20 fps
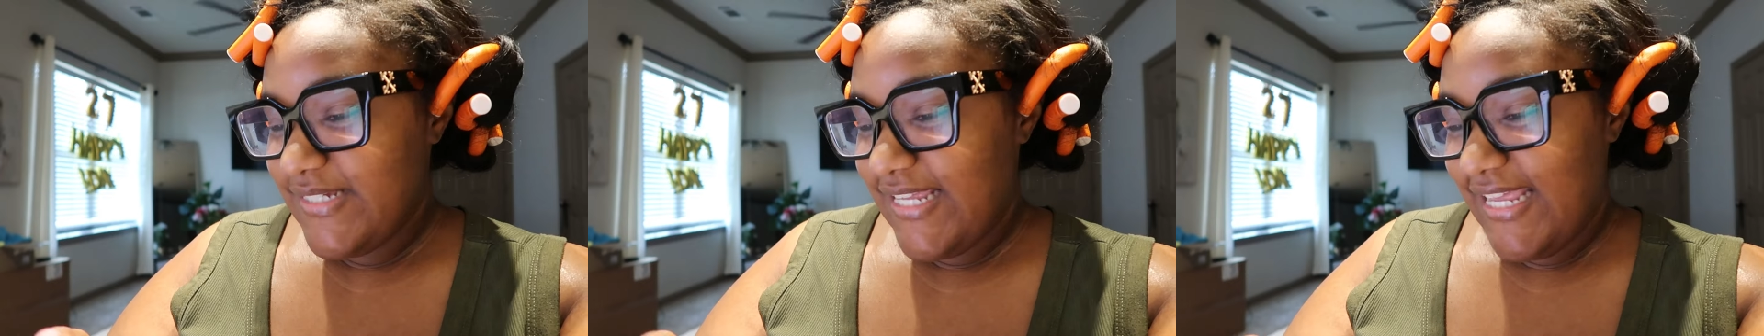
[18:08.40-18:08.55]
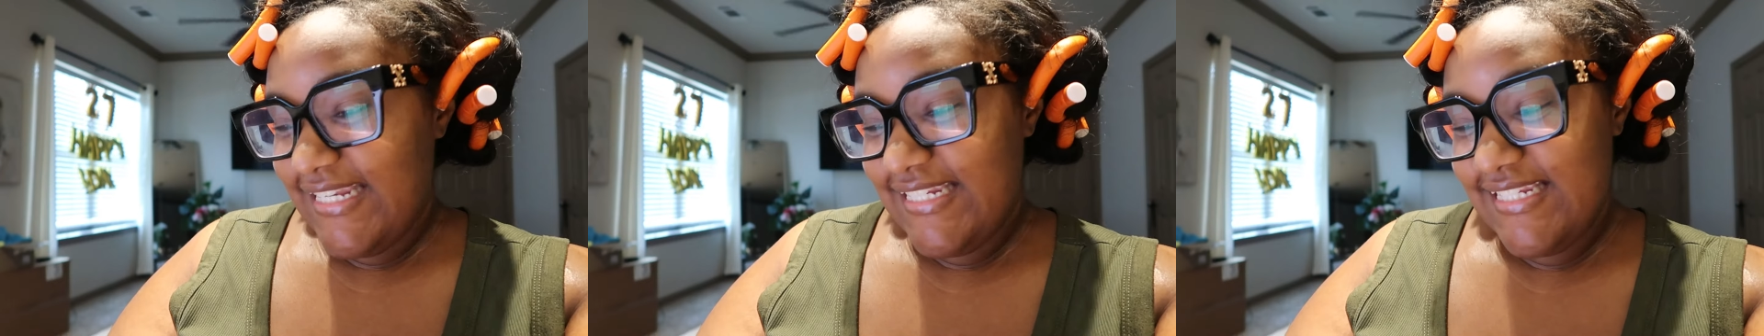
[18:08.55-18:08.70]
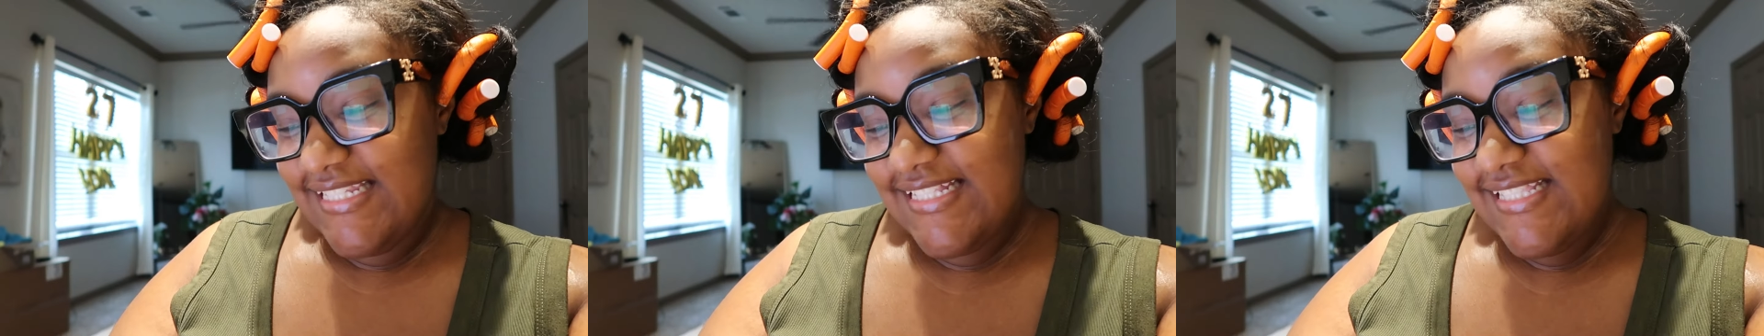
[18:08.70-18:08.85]

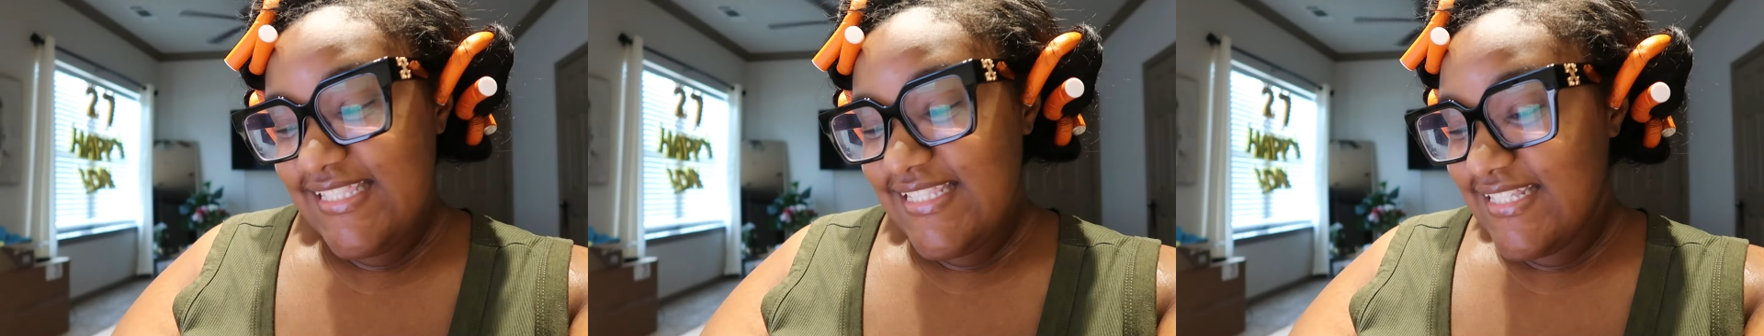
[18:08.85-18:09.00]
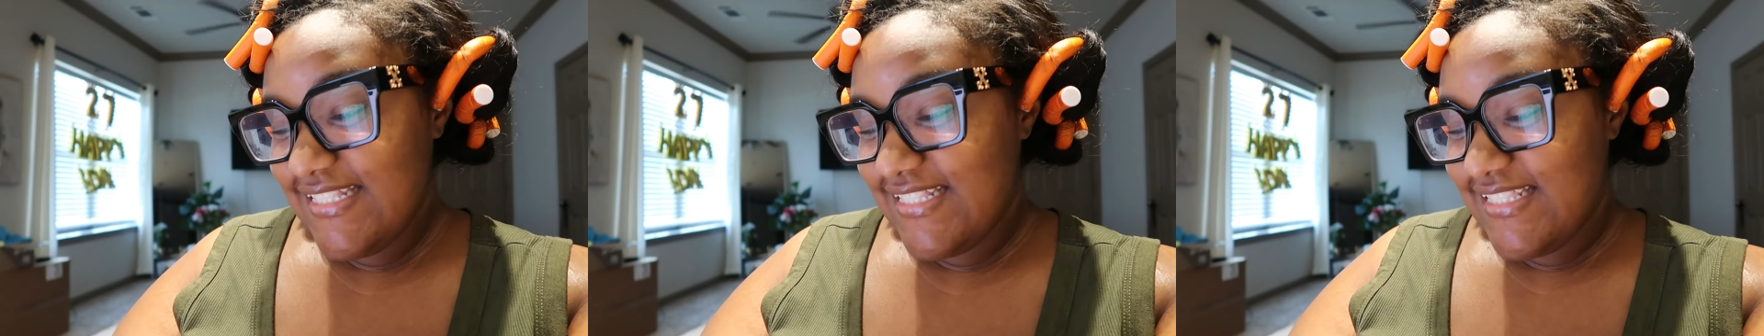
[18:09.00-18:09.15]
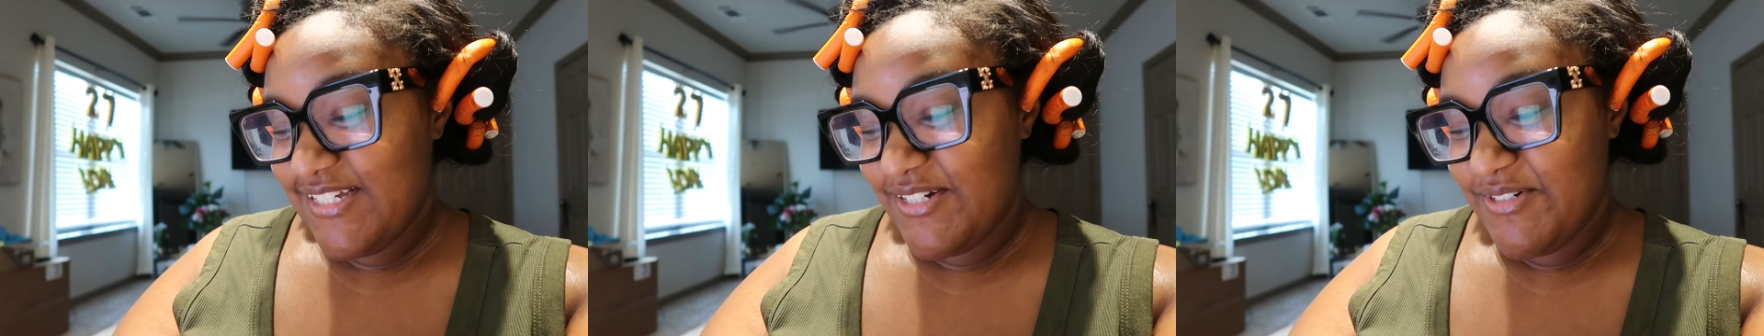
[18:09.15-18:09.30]
And this
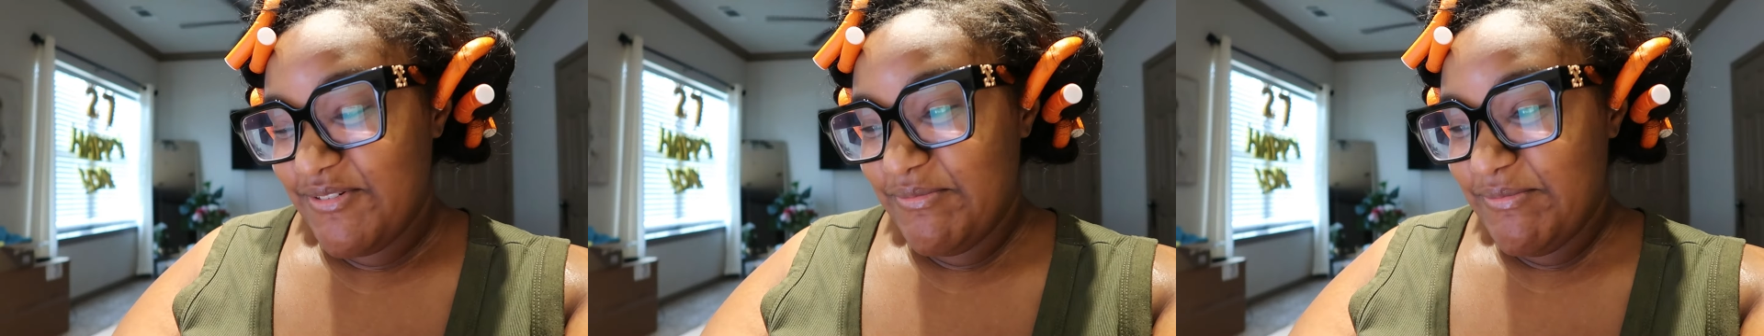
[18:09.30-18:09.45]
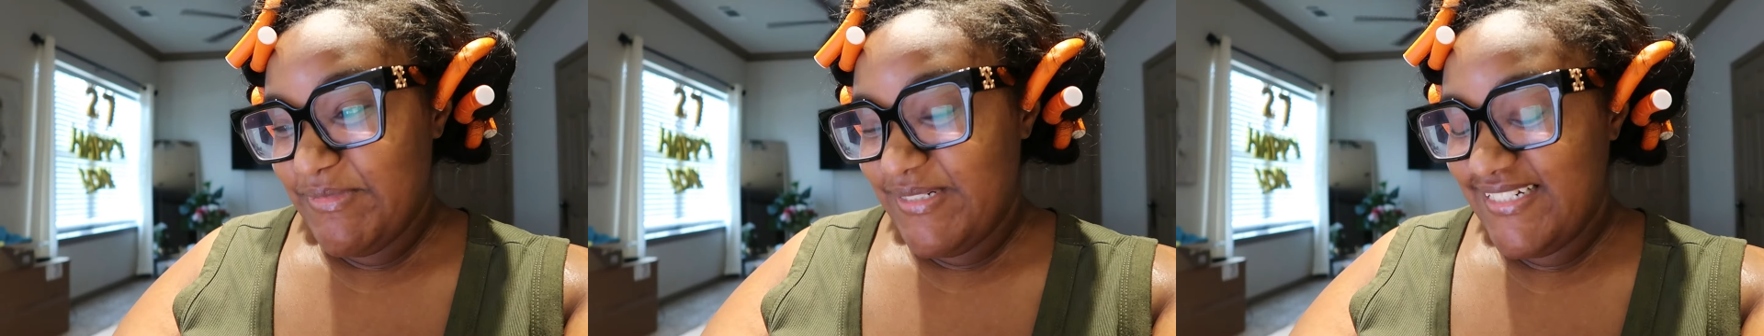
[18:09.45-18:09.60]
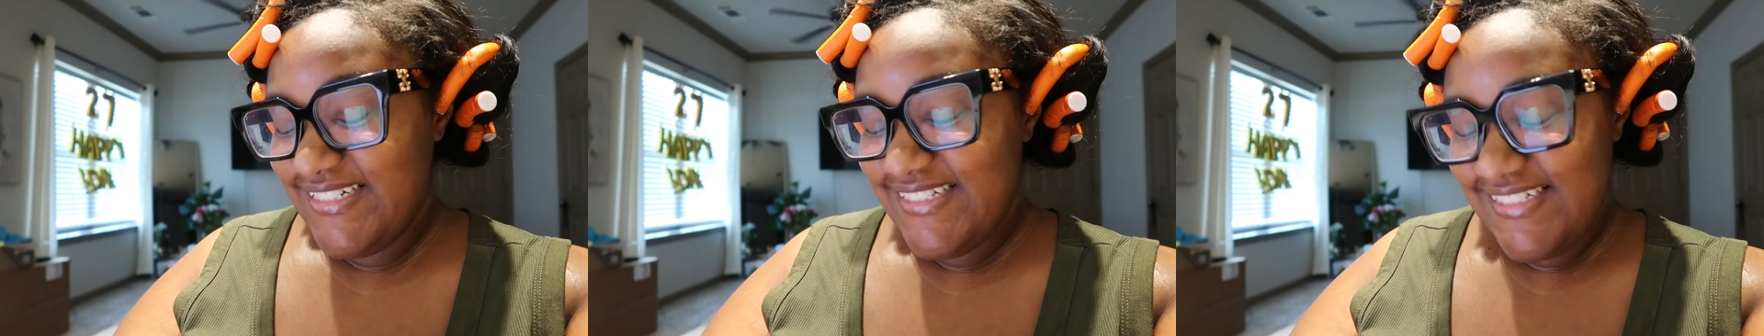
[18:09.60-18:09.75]
is so
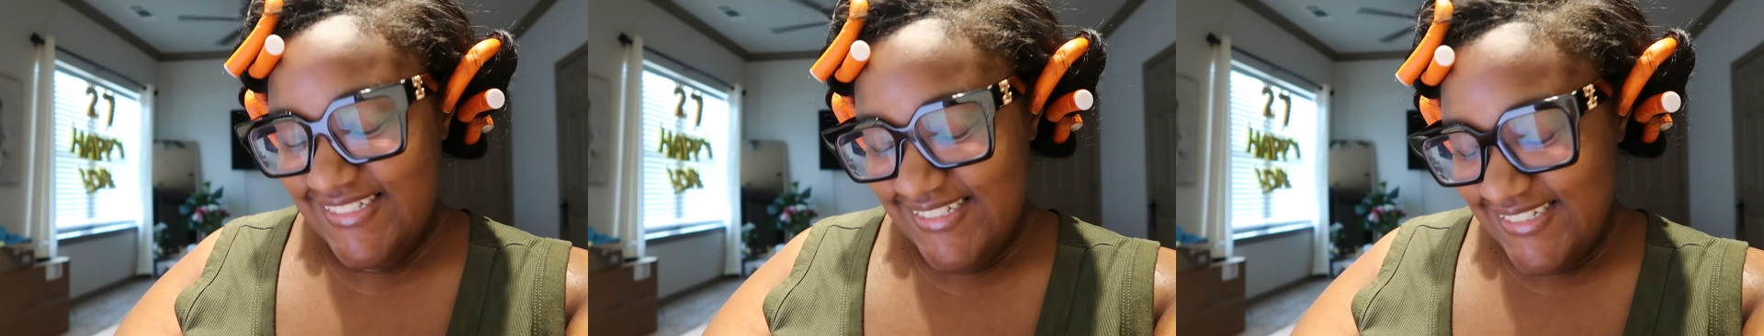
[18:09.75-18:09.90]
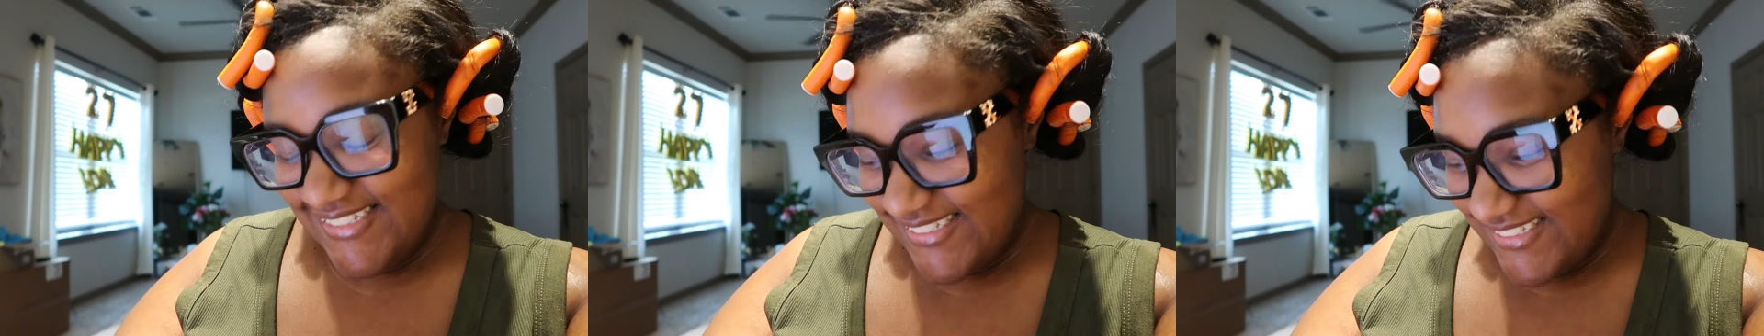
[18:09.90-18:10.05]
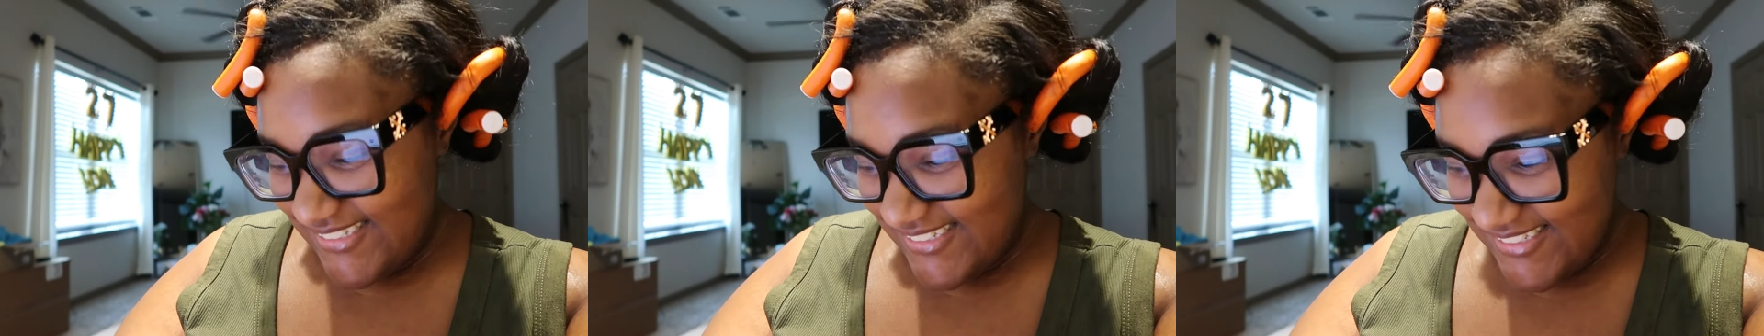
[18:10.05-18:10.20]

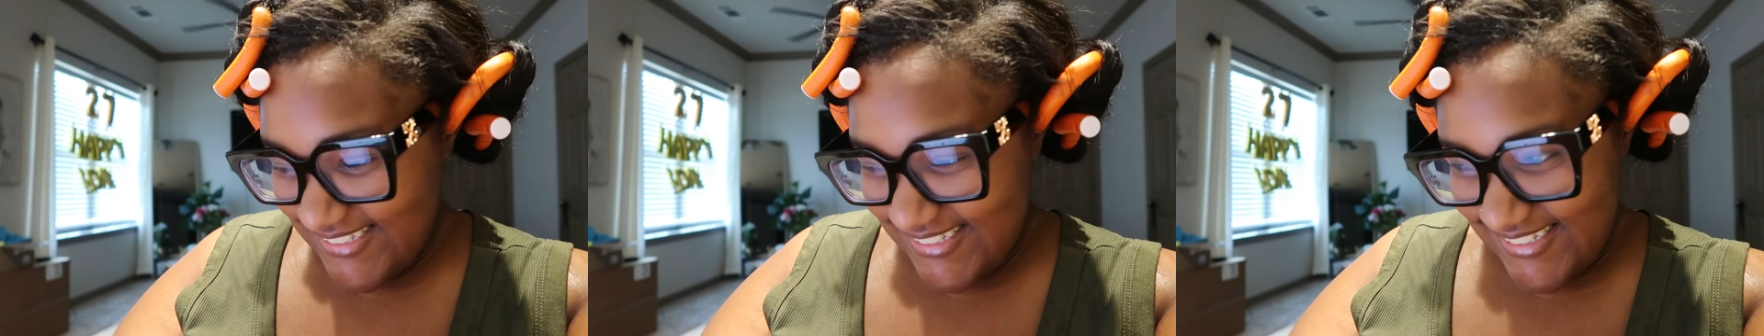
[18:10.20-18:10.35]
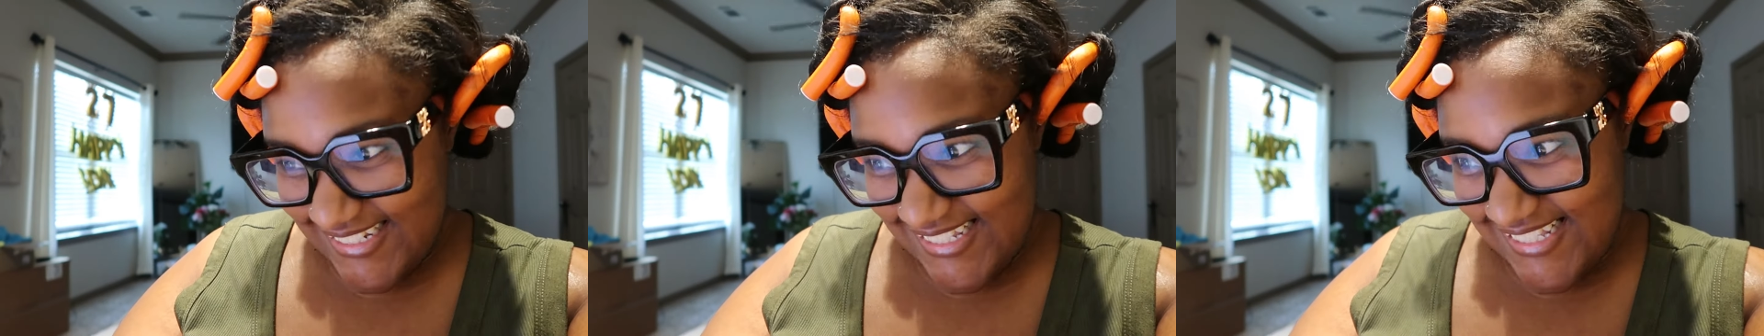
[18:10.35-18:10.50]
much.